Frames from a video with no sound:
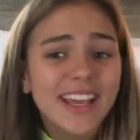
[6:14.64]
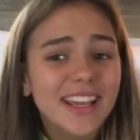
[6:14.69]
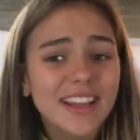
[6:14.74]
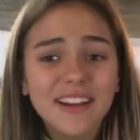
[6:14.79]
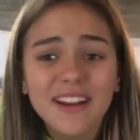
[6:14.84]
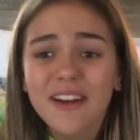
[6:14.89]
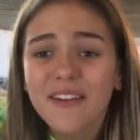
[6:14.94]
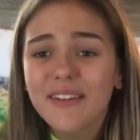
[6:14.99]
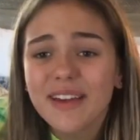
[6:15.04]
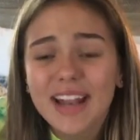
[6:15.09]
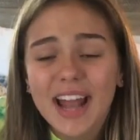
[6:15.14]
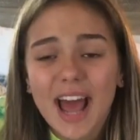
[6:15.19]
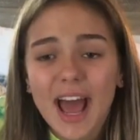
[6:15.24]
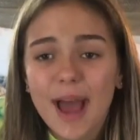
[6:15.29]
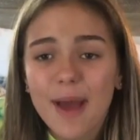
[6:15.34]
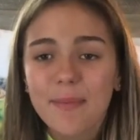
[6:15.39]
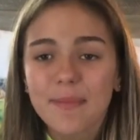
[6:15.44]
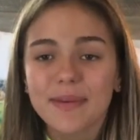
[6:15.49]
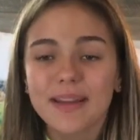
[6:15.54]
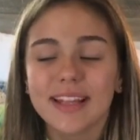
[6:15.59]
you know, it
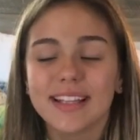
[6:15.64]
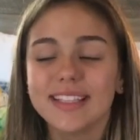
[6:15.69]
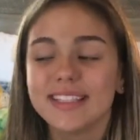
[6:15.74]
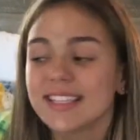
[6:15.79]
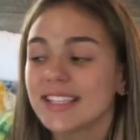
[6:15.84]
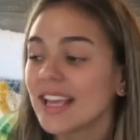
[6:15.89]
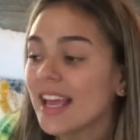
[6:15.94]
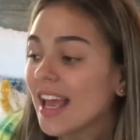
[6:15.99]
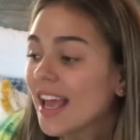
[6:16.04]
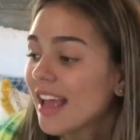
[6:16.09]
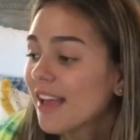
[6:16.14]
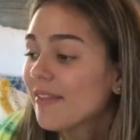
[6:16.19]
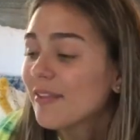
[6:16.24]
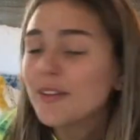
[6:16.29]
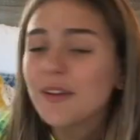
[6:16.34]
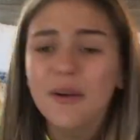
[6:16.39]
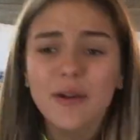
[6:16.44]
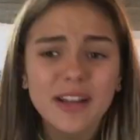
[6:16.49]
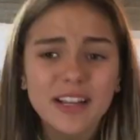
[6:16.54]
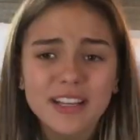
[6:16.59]
happens.
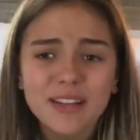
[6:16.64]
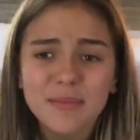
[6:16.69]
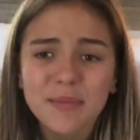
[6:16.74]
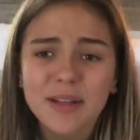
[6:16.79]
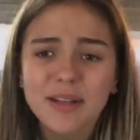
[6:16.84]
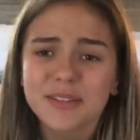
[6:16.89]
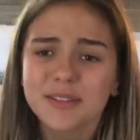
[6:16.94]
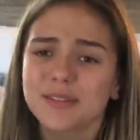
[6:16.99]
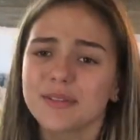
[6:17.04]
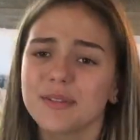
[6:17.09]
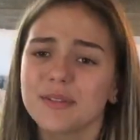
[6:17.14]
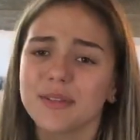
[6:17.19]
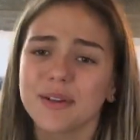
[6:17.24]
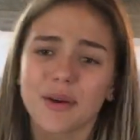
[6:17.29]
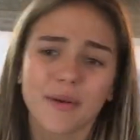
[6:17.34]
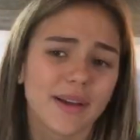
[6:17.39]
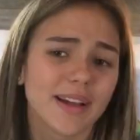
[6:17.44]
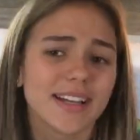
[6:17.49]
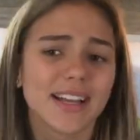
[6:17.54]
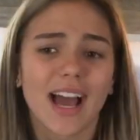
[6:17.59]
If you're going into middle school,
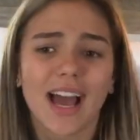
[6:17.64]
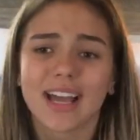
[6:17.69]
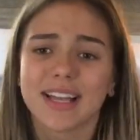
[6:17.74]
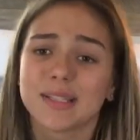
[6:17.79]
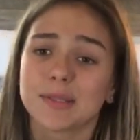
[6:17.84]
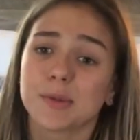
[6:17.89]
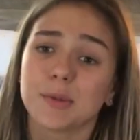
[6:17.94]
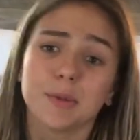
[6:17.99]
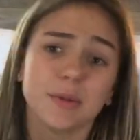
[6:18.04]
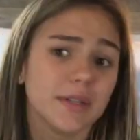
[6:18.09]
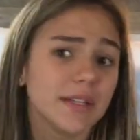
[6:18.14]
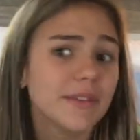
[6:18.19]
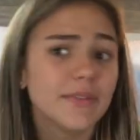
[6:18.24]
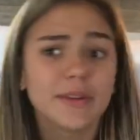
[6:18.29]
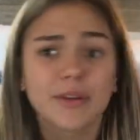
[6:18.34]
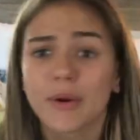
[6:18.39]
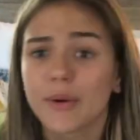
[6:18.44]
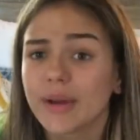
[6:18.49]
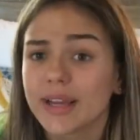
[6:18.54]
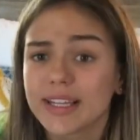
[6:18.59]
going into high school,
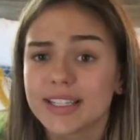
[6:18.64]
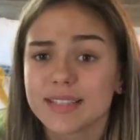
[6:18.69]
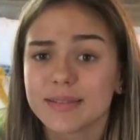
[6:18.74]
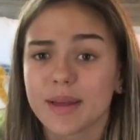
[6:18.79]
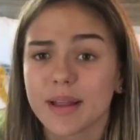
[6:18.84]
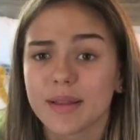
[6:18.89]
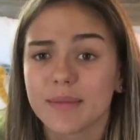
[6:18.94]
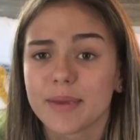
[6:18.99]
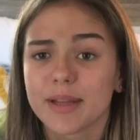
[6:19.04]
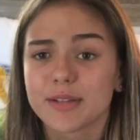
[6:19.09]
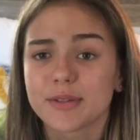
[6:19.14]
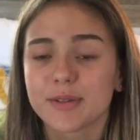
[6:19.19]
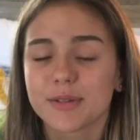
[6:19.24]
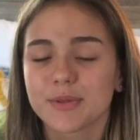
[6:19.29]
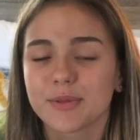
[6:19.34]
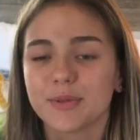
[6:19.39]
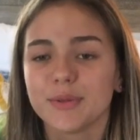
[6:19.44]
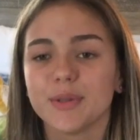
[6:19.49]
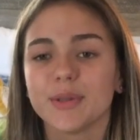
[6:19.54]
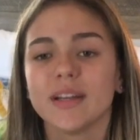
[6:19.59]
even going into elementary
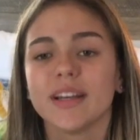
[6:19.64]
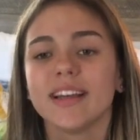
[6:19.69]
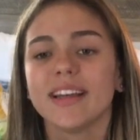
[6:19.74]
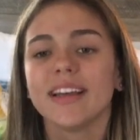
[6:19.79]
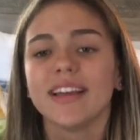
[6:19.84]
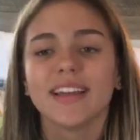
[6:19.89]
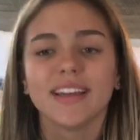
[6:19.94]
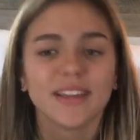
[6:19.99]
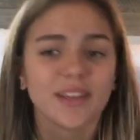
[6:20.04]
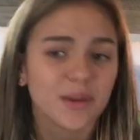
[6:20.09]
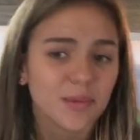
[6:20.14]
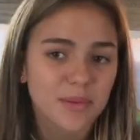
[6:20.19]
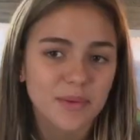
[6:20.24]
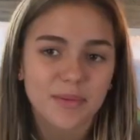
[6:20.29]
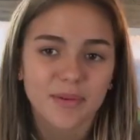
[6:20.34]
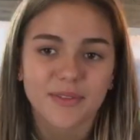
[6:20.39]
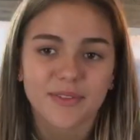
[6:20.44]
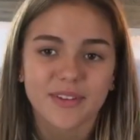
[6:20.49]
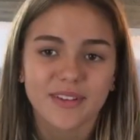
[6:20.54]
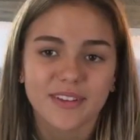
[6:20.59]
school, you'll be
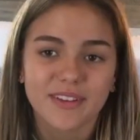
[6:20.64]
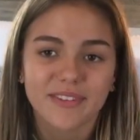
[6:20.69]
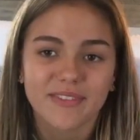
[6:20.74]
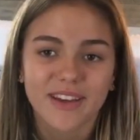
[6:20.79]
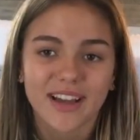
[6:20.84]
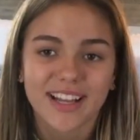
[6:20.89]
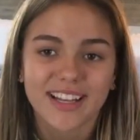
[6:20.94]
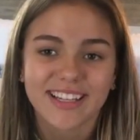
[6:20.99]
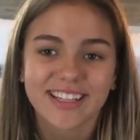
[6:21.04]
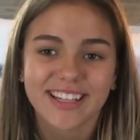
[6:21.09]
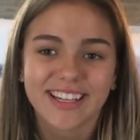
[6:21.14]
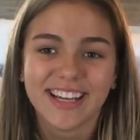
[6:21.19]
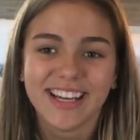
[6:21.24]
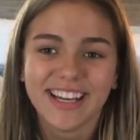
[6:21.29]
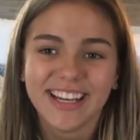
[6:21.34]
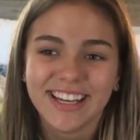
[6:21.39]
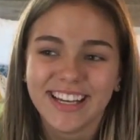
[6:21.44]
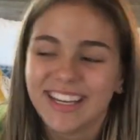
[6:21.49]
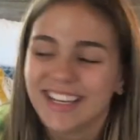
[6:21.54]
perfectly fine.